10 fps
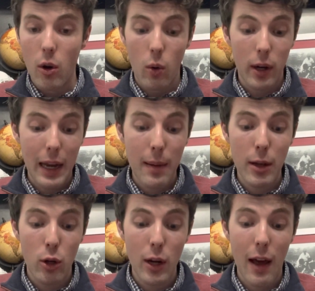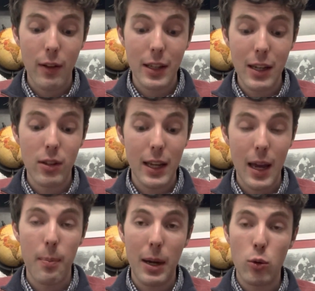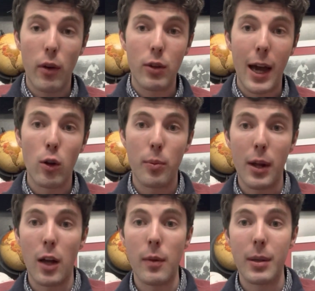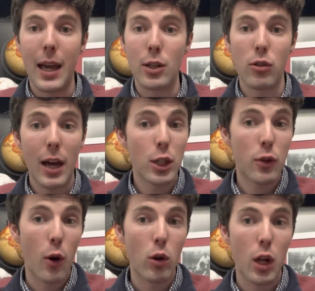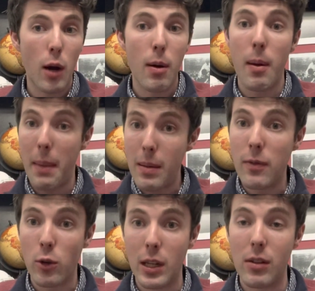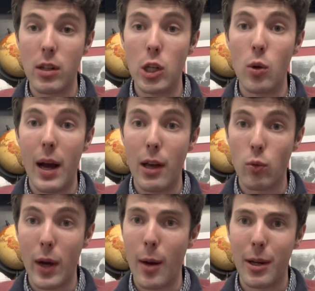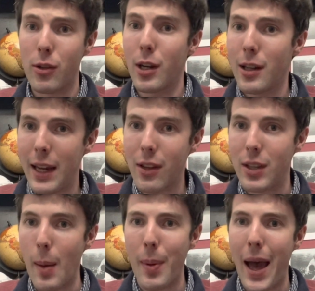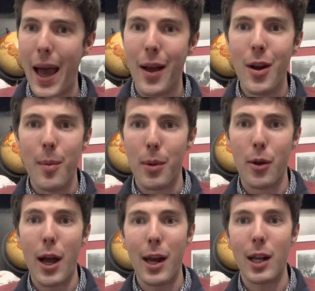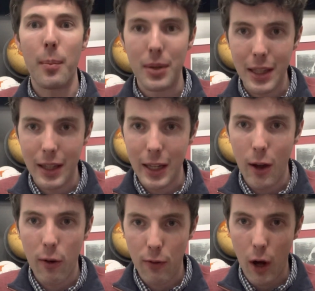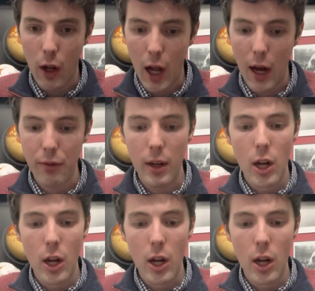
or a game that could have at least, again, Big 12 title or playoff implications, not just for Oklahoma, but maybe for TCU as well, because they're going to take a step back, but they're not going to completely fall off.